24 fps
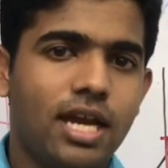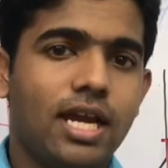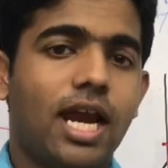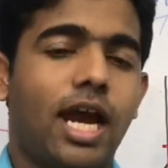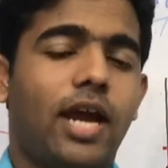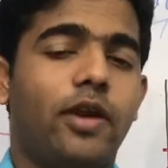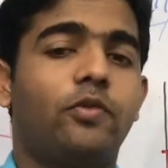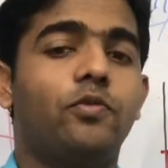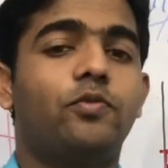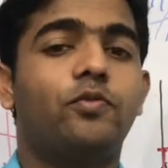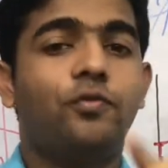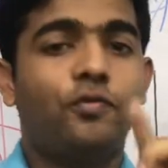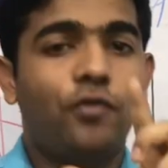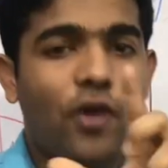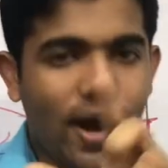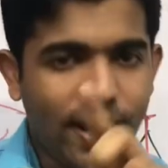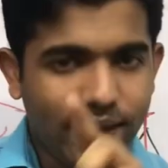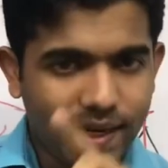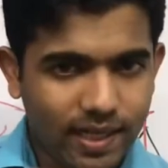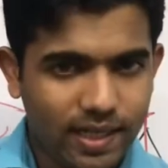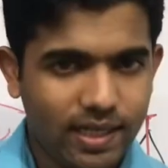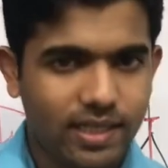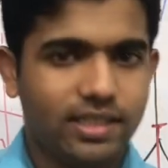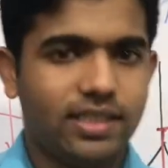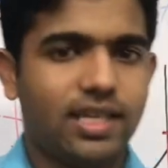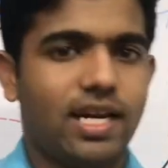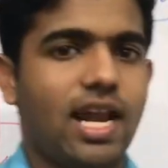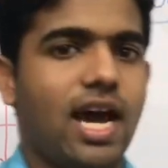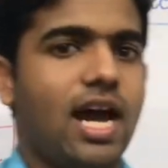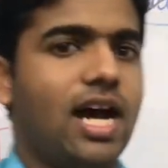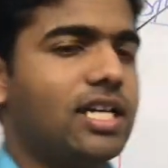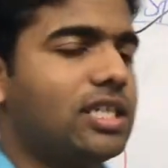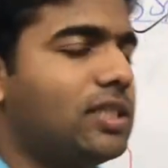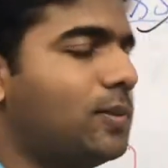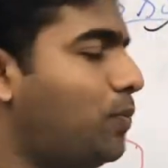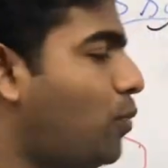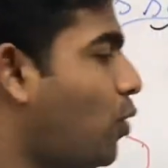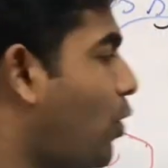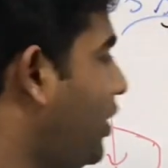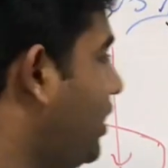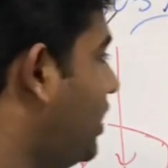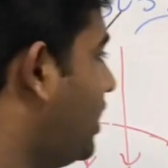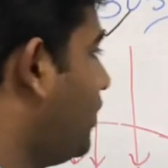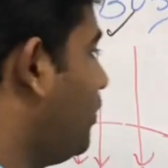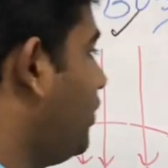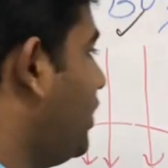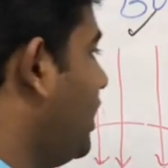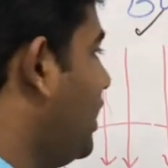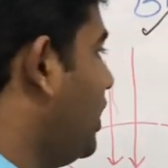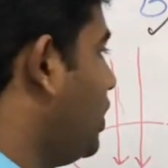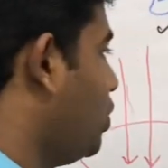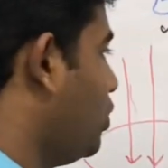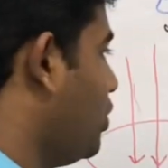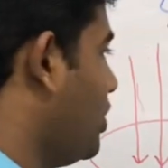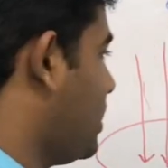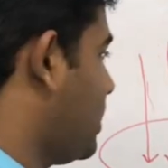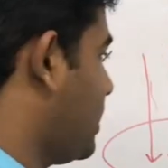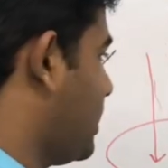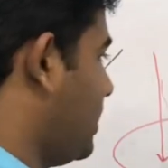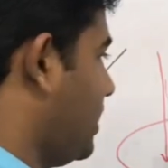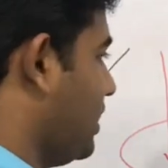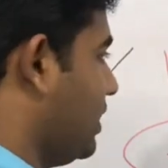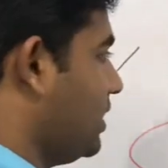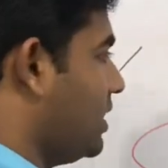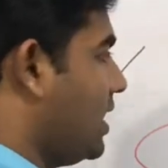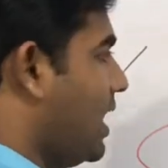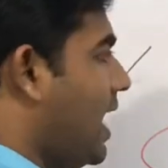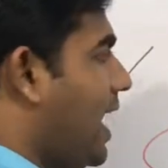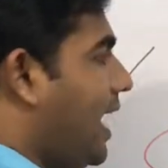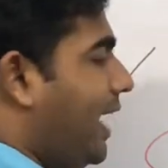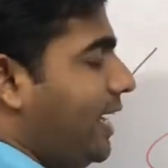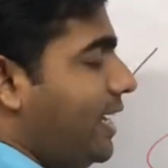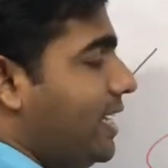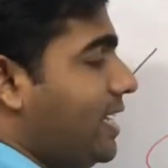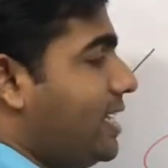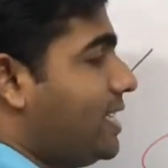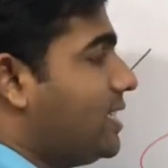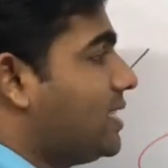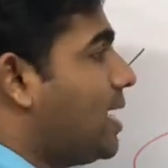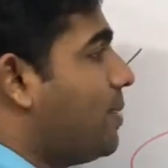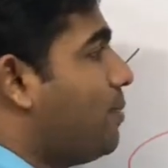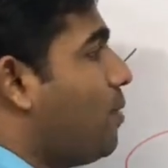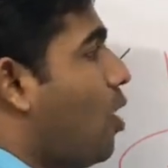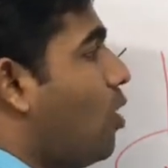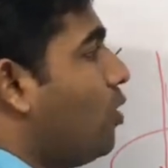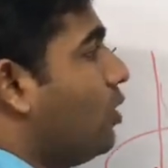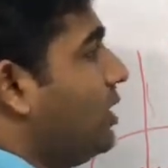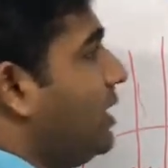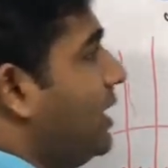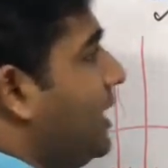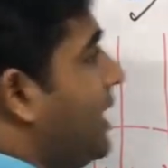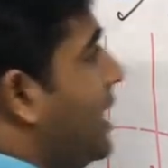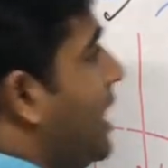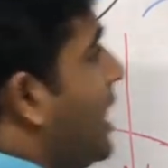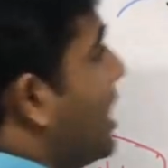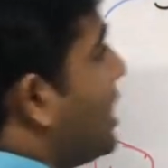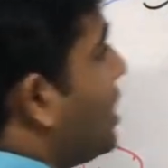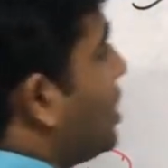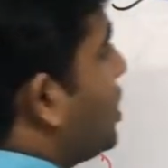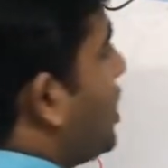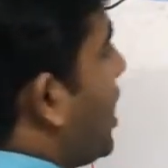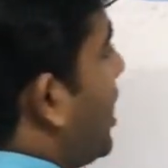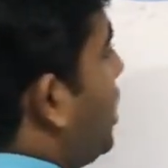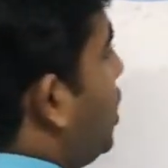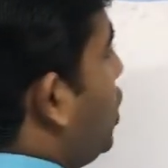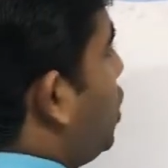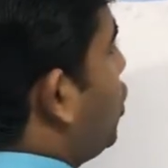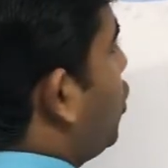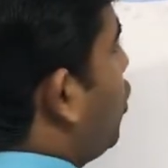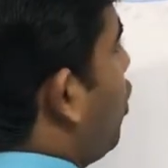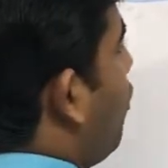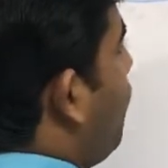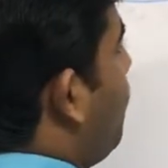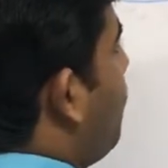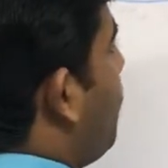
And finally, the last point that we need to discuss is about the center of